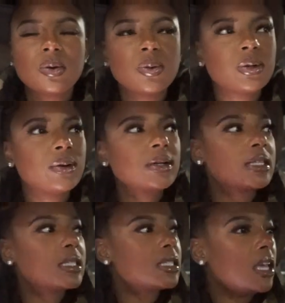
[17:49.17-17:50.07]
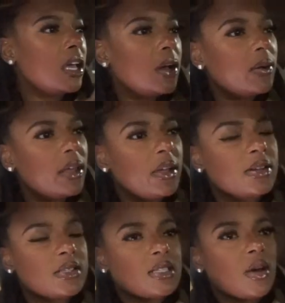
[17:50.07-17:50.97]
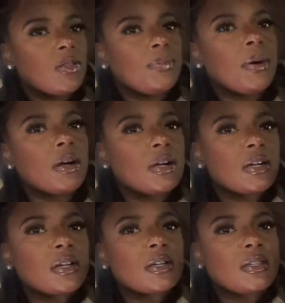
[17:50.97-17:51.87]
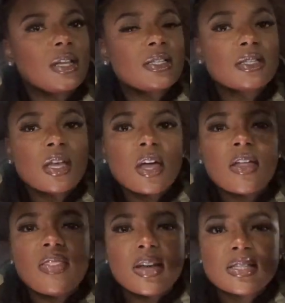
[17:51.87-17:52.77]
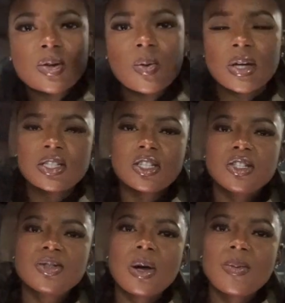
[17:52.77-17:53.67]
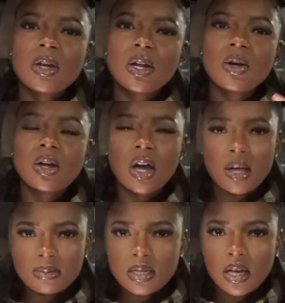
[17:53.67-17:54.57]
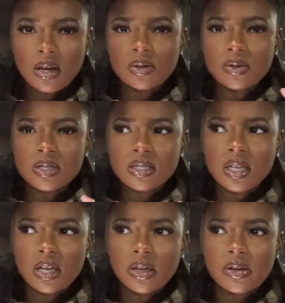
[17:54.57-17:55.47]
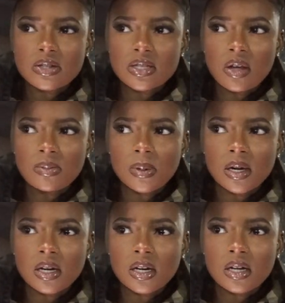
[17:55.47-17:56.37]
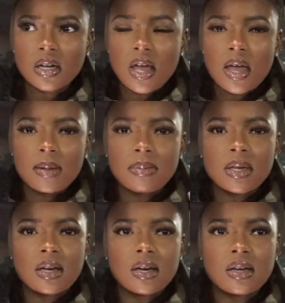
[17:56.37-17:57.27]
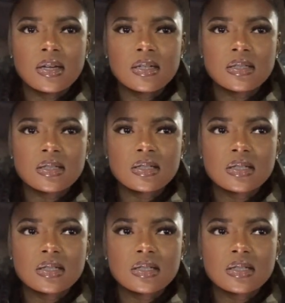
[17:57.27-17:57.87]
Or do I want to stay out here in South Park? That's the question. Do I want to go to Uptown or stay here in South Park? Because